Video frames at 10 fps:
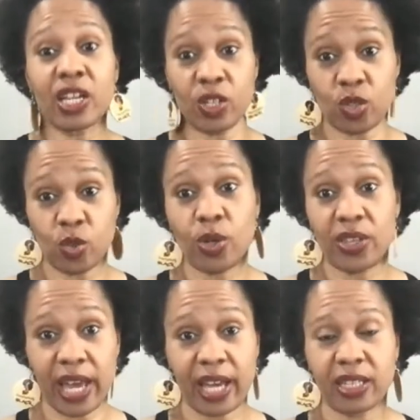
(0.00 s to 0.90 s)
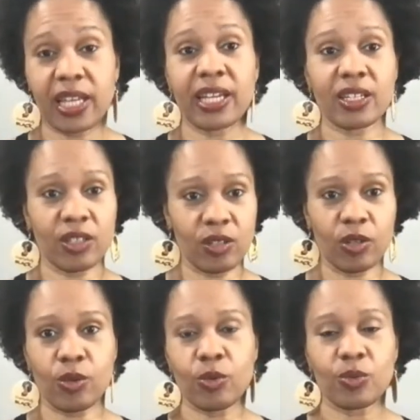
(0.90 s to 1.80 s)
enjoy that. Like,
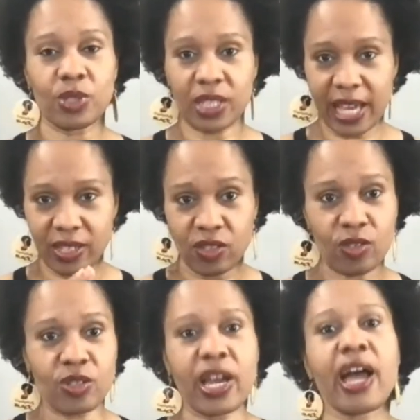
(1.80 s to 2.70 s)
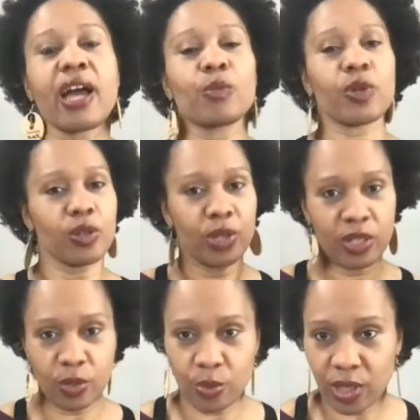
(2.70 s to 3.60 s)
that's your time where you
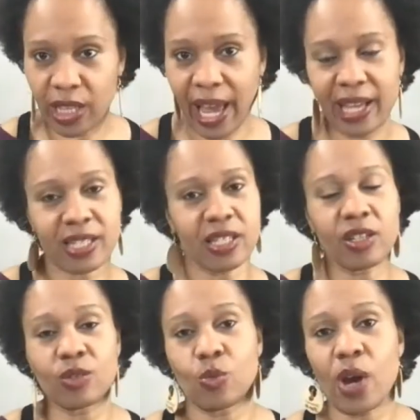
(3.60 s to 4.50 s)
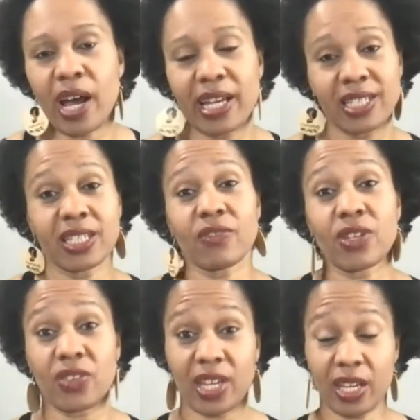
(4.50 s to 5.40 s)
get to relax and unwind and
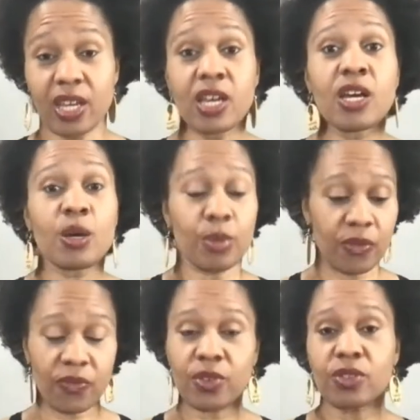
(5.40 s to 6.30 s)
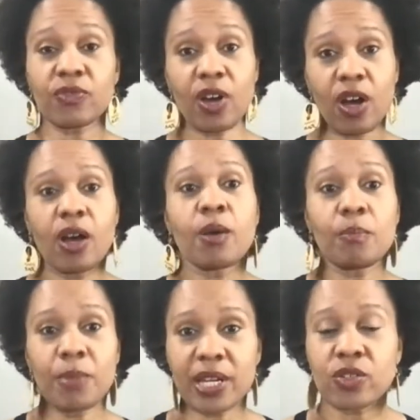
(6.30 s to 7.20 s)
everything. But first of all,
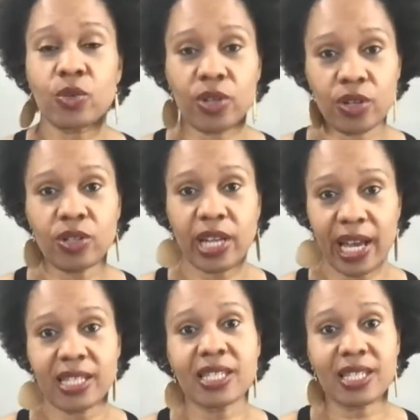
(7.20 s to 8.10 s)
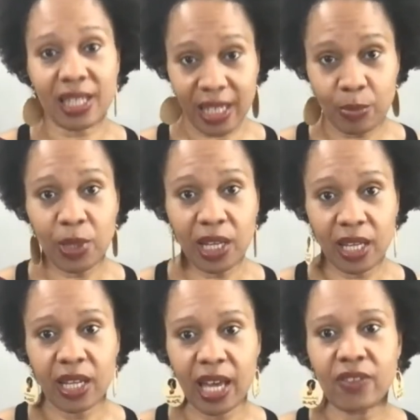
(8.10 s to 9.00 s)
make sure you're not
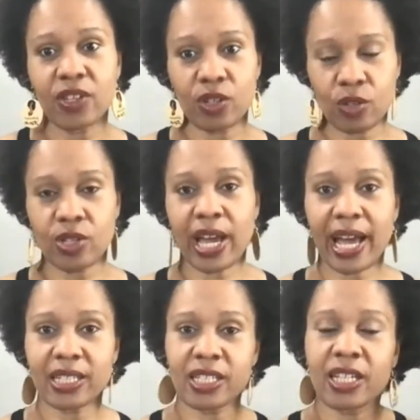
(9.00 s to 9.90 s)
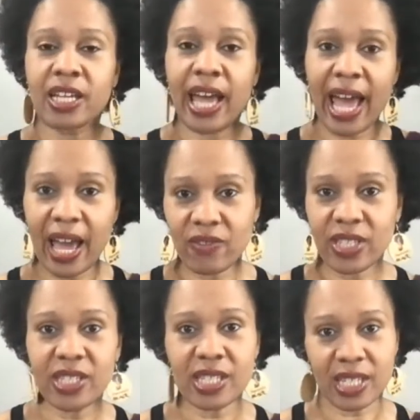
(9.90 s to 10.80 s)
sleepy and that you're not having
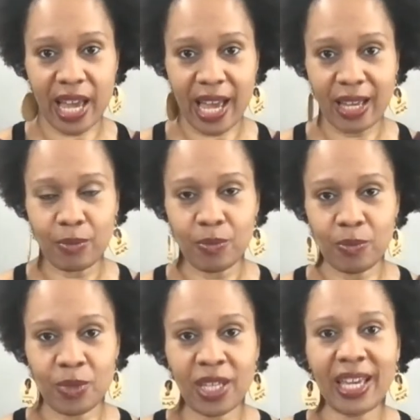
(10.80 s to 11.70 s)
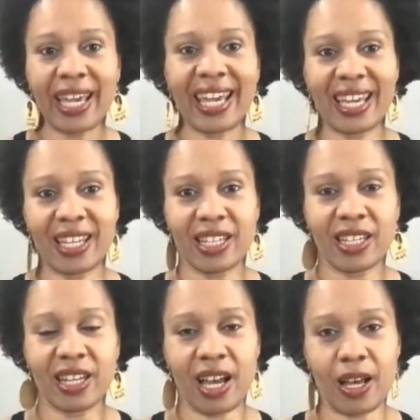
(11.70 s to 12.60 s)
this time in